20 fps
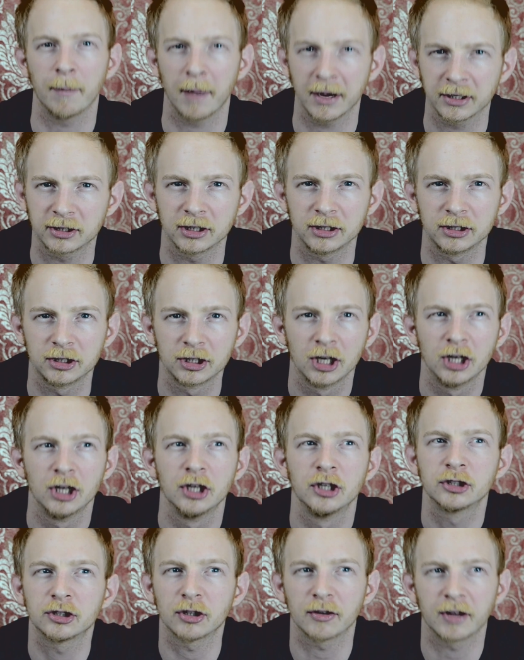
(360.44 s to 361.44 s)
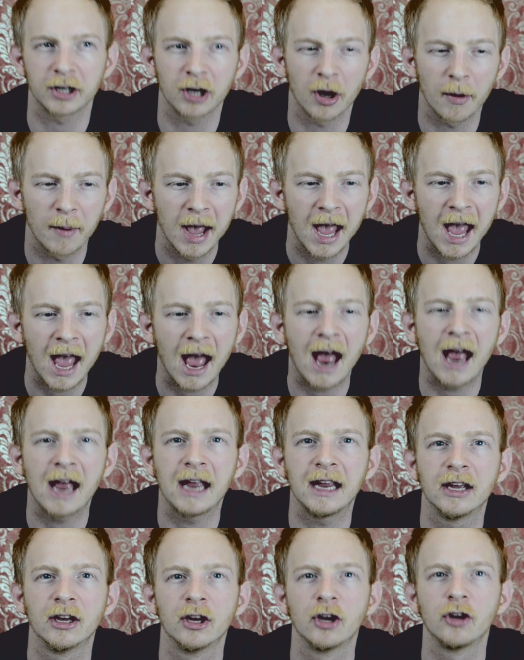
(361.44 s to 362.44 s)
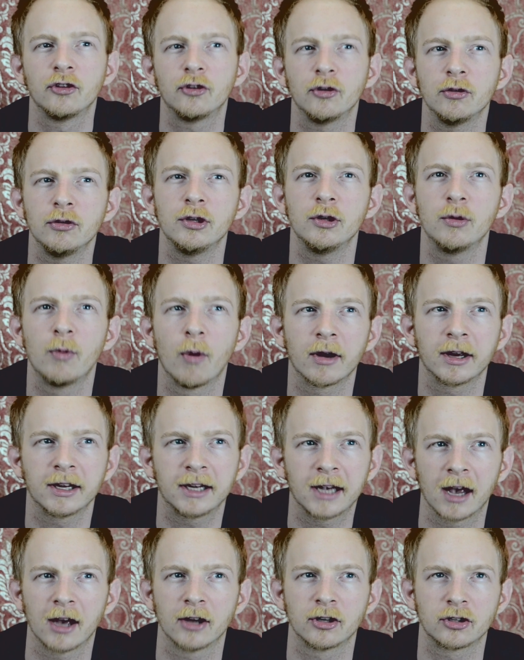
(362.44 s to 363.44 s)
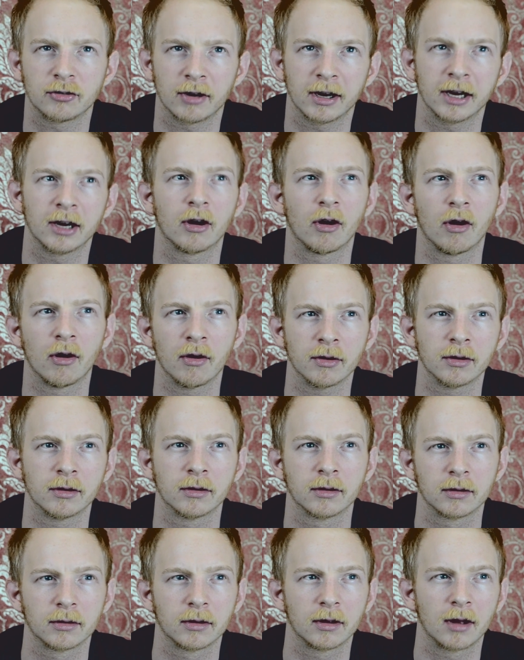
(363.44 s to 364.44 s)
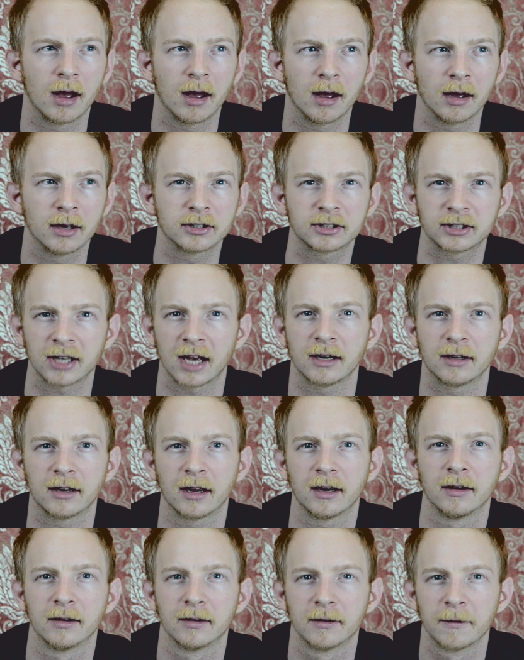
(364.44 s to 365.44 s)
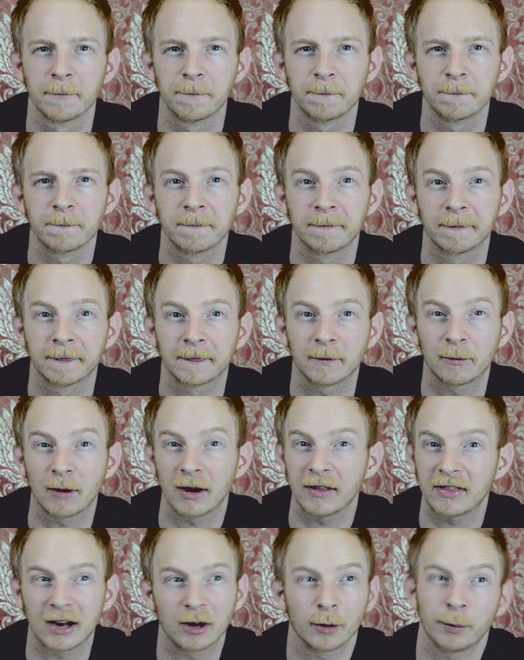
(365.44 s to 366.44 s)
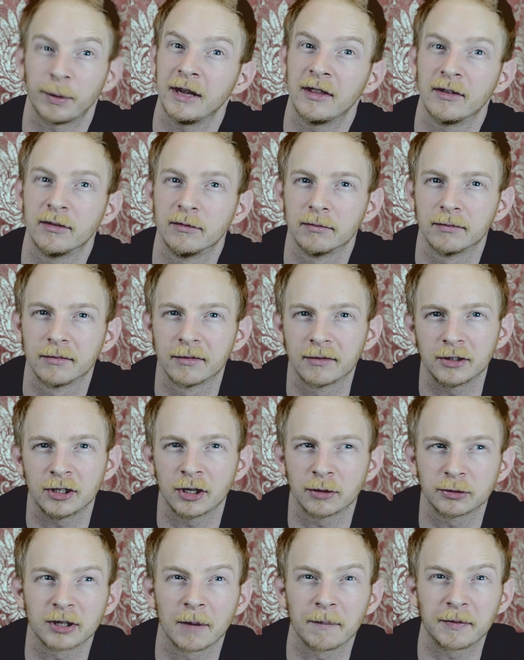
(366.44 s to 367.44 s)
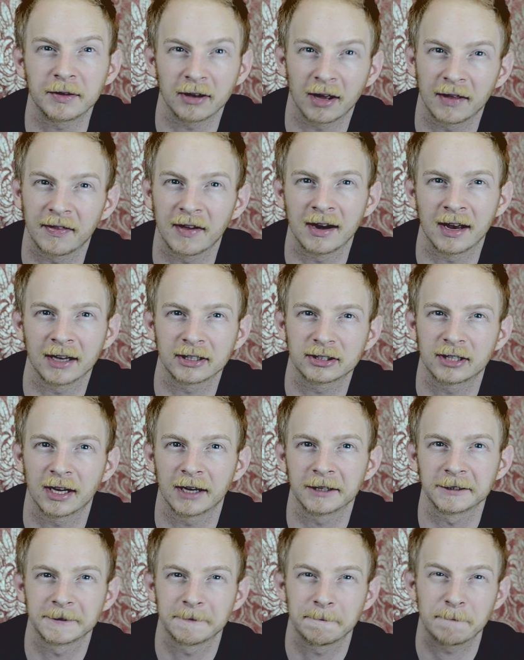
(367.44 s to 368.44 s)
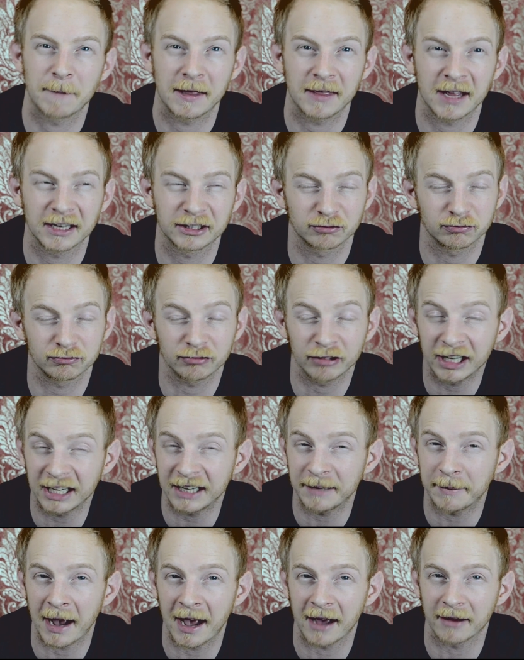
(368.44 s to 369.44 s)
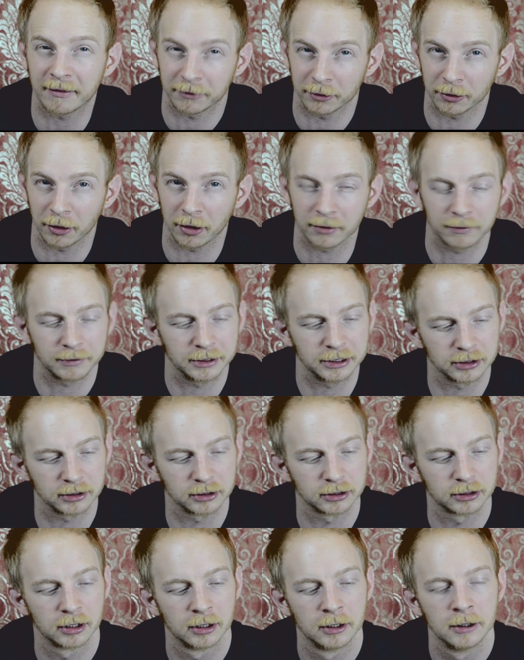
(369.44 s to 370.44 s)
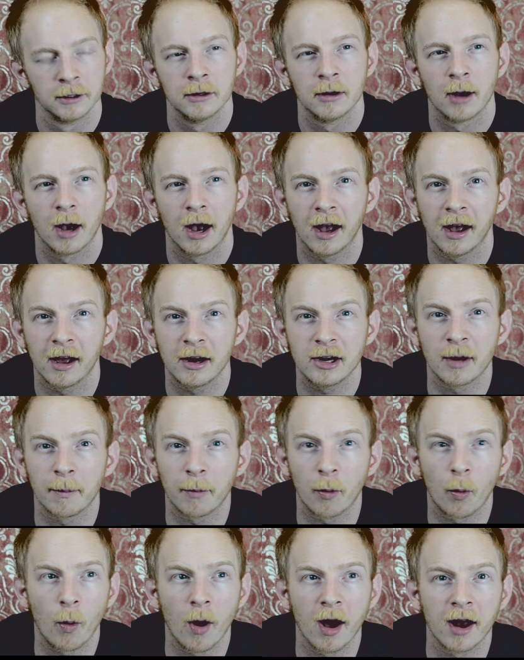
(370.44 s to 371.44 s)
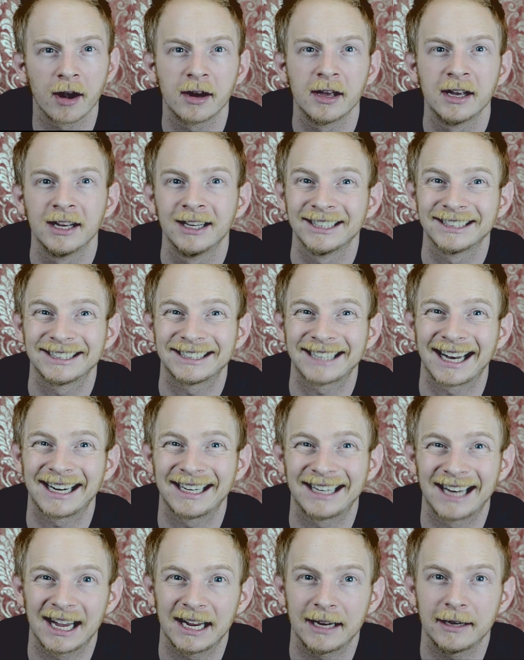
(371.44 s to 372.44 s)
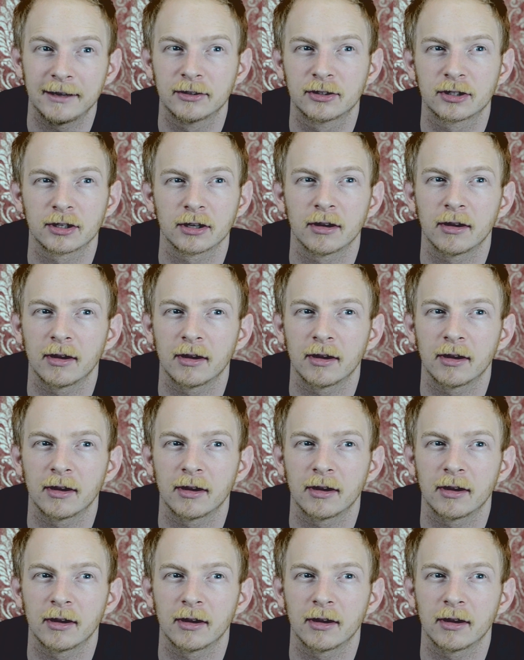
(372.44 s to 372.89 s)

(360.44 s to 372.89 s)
message. So they go, hey, do you want to get a drink on Saturday? All right, that'll be something like their next text. And that's really bad for a lot of reasons. Number one, Saturdays